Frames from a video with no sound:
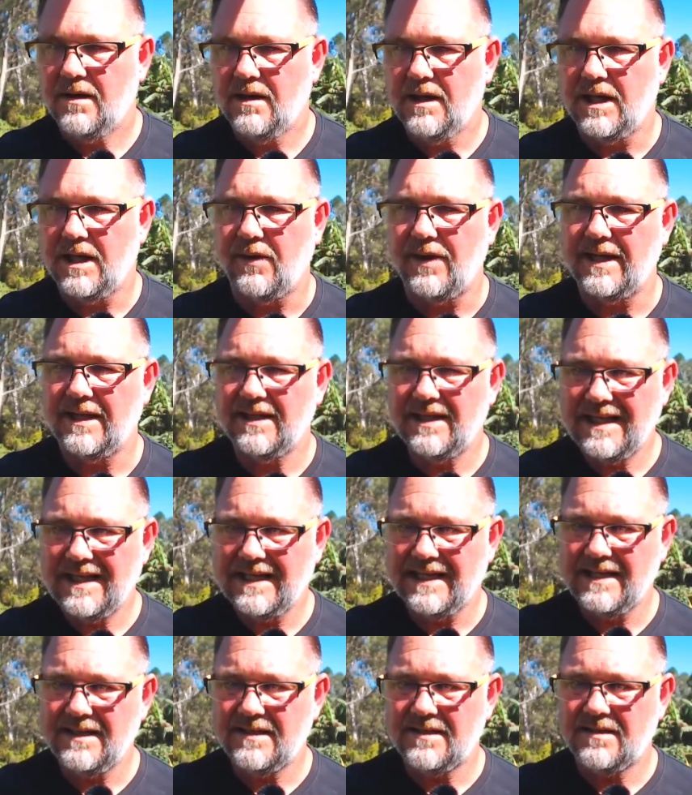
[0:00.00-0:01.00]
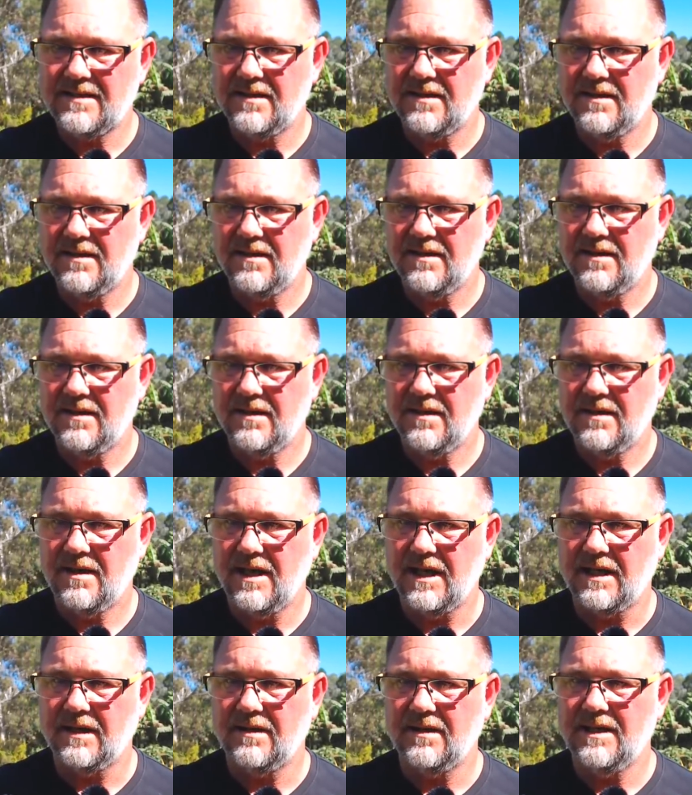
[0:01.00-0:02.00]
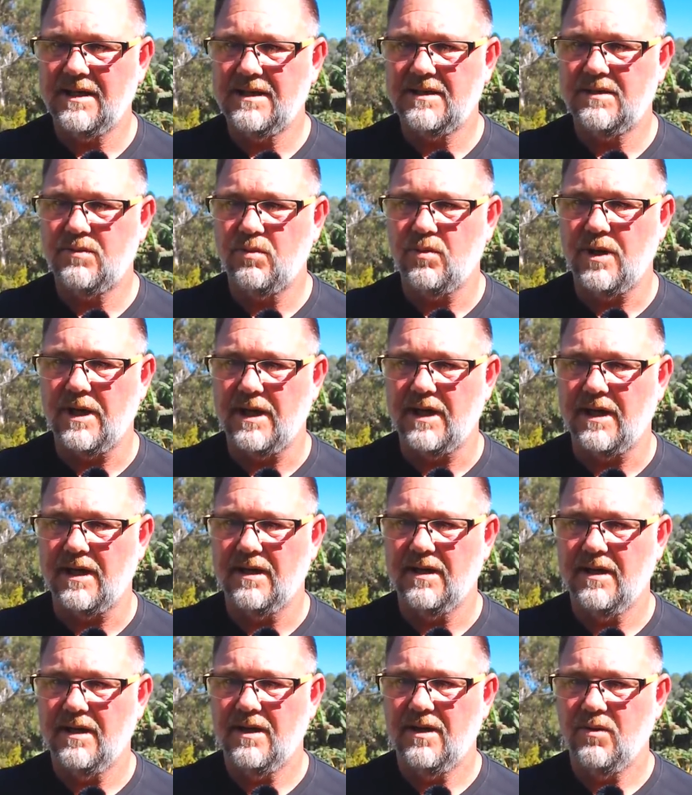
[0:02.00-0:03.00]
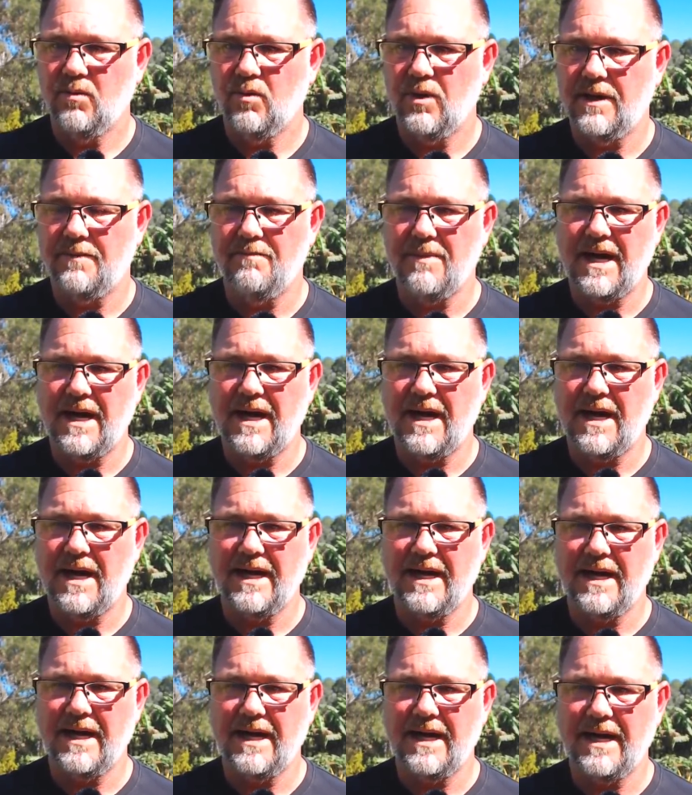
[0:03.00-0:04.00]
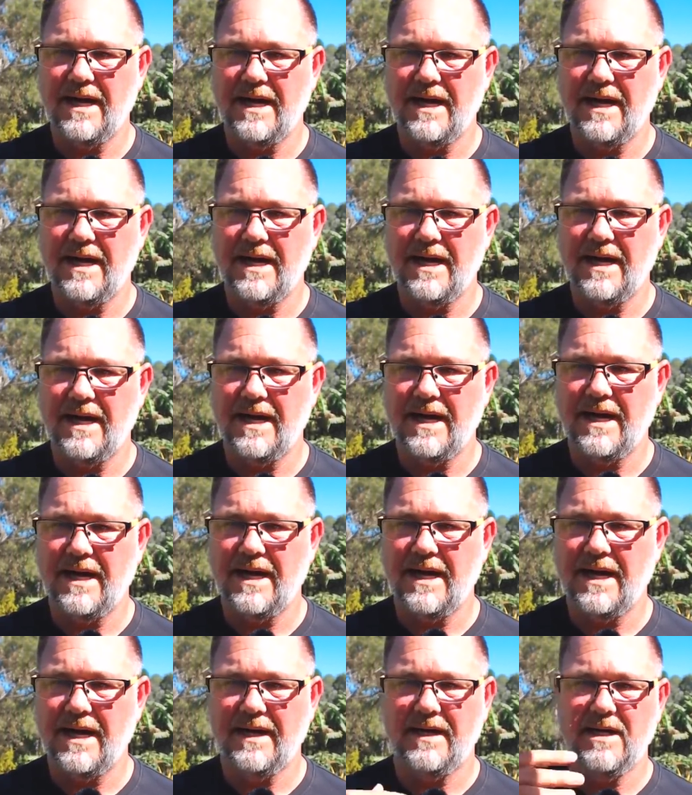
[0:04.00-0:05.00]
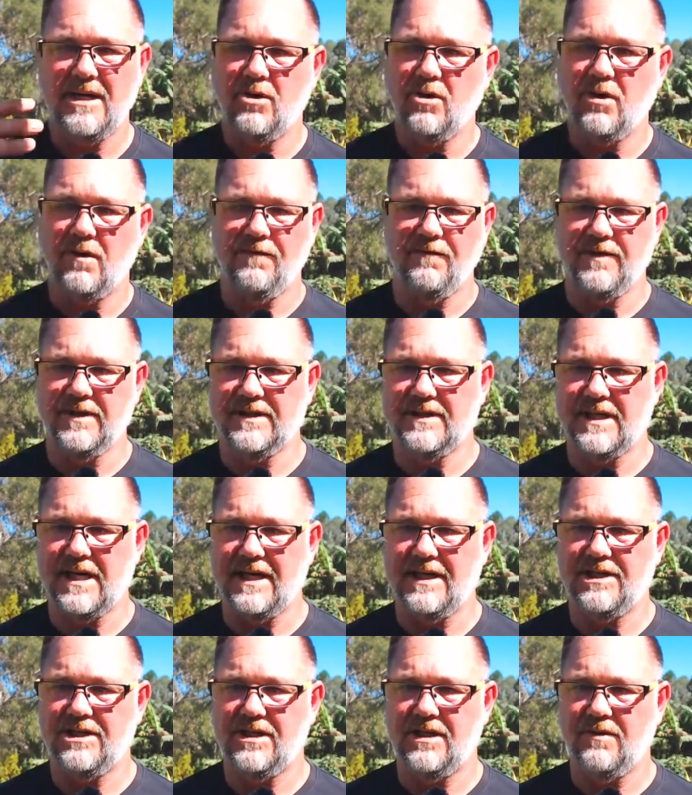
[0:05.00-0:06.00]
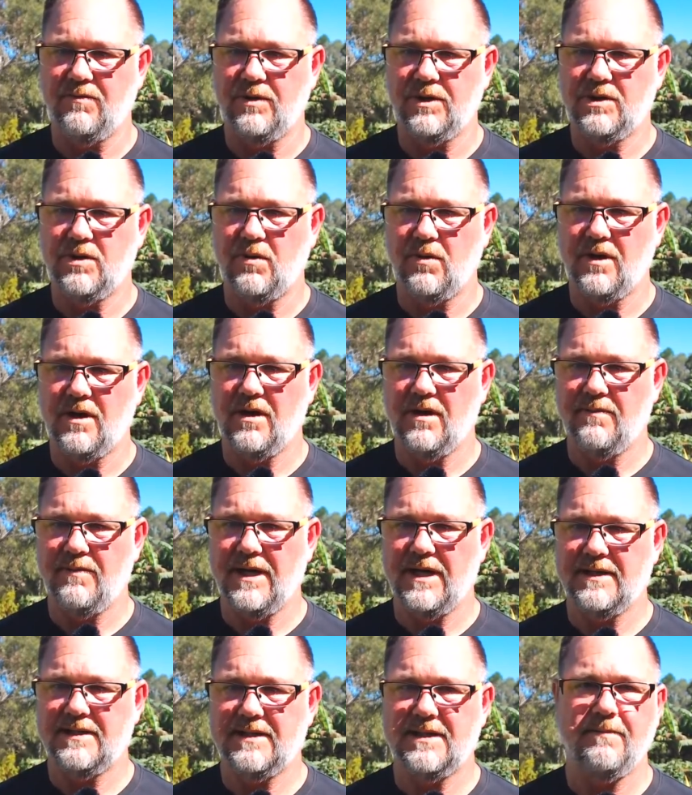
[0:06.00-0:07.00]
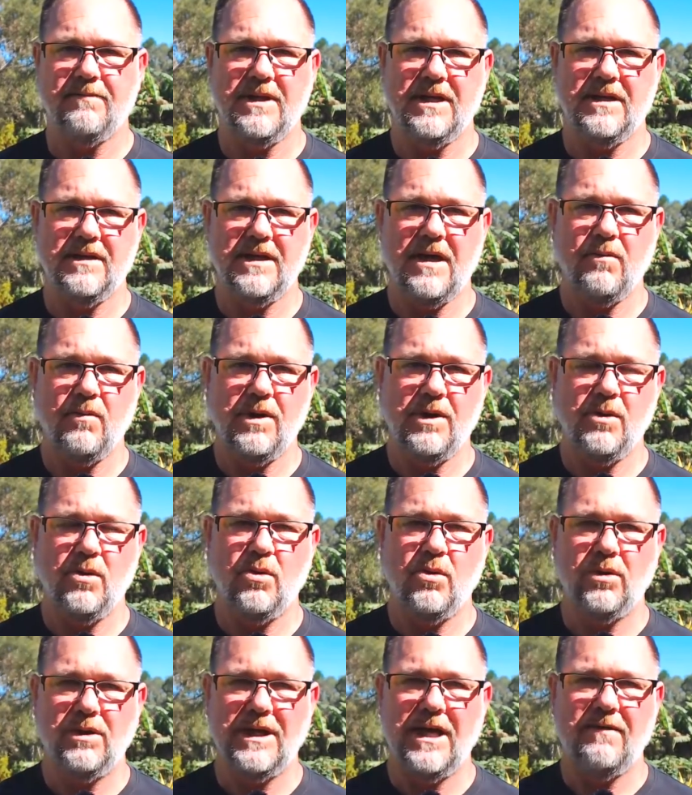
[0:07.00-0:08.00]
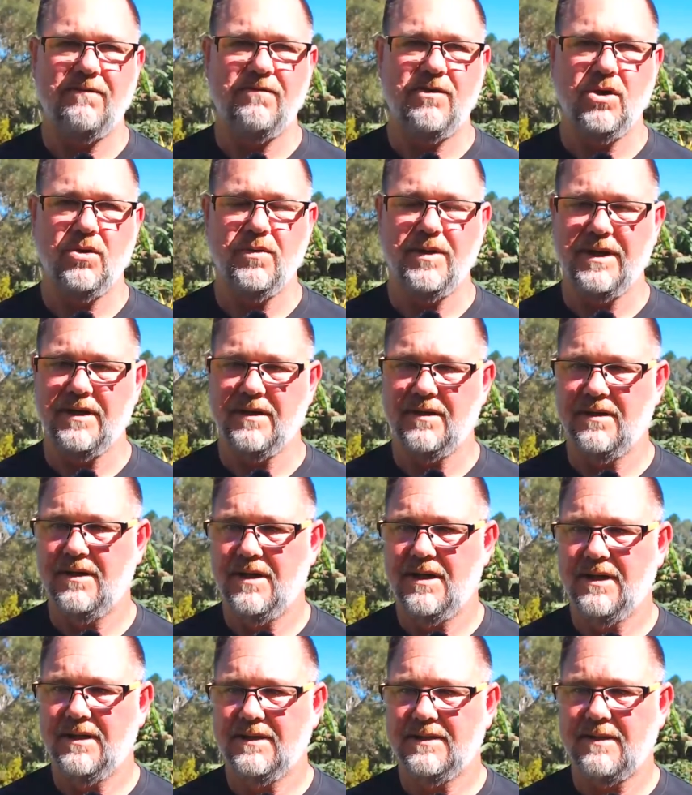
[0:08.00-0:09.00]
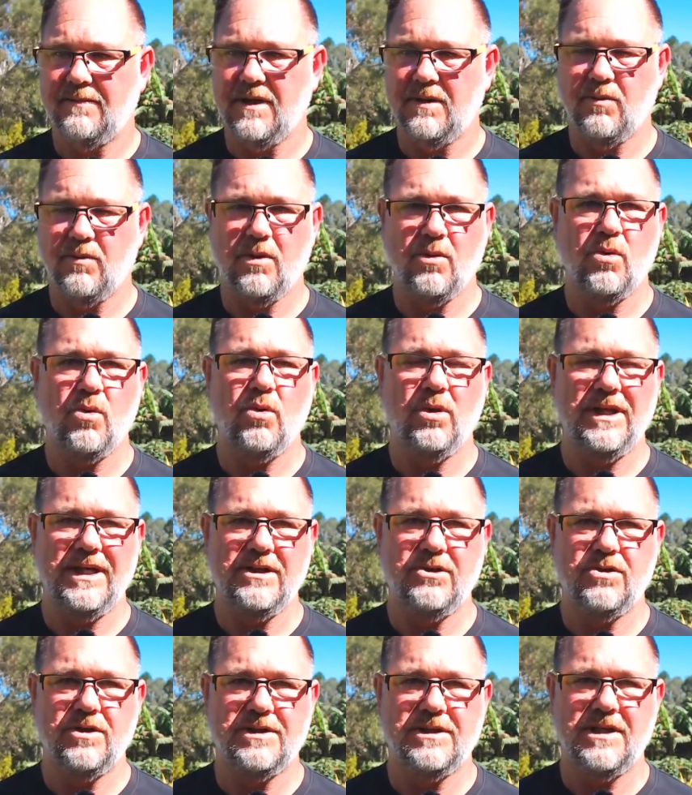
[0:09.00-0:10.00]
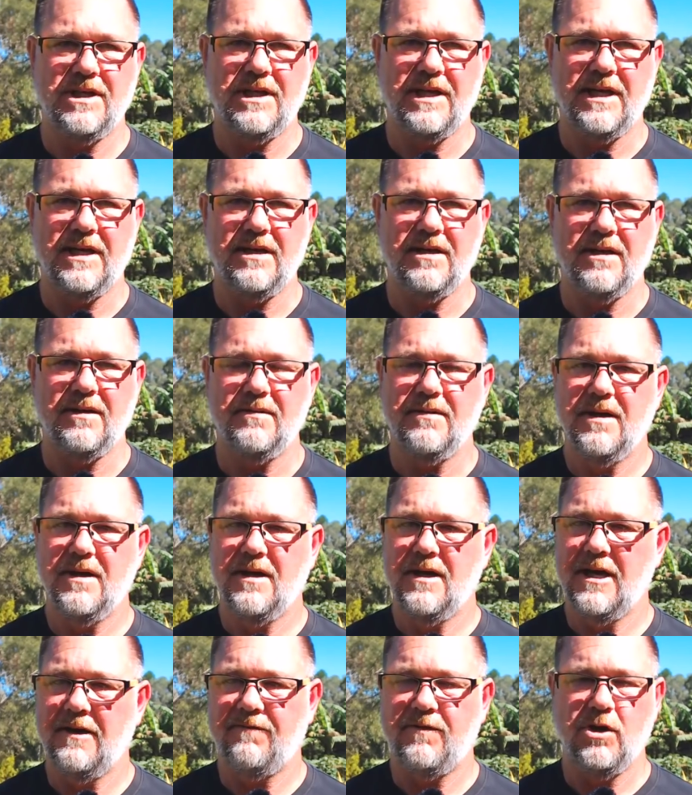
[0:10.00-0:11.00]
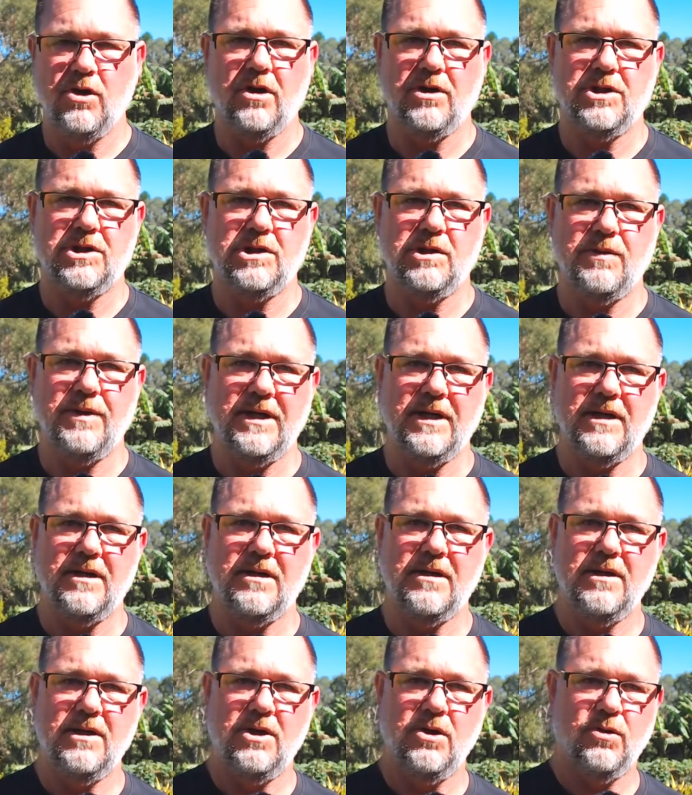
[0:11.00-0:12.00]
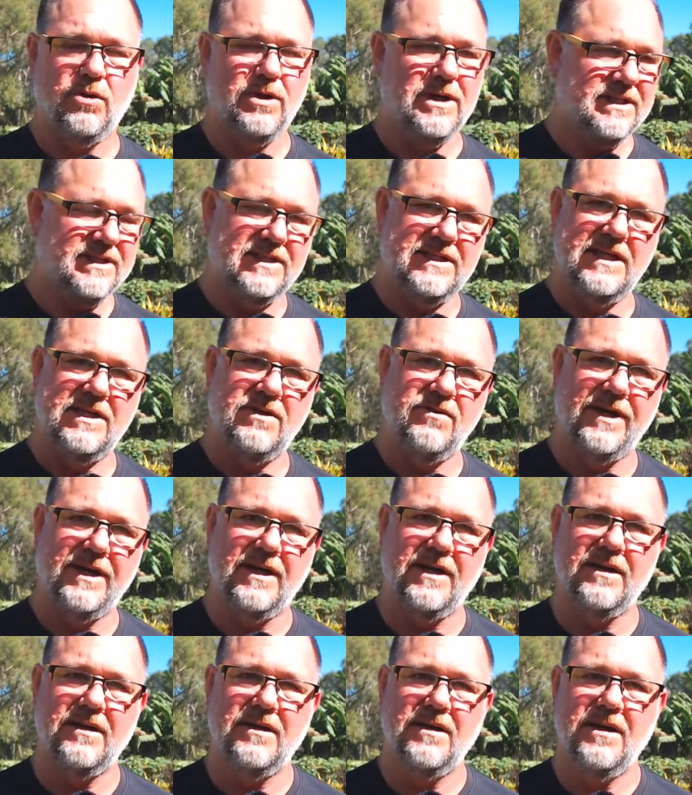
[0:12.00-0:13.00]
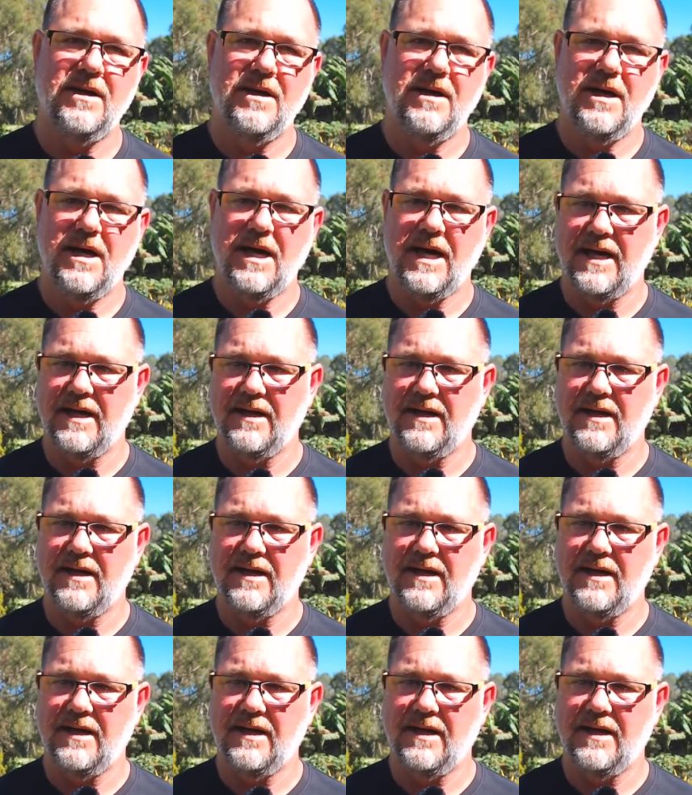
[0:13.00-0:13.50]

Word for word: you know, at least we're making conversation and we're talking about something that we all love doing, something we're all interested in. And if you're not doing it, you're considering it. And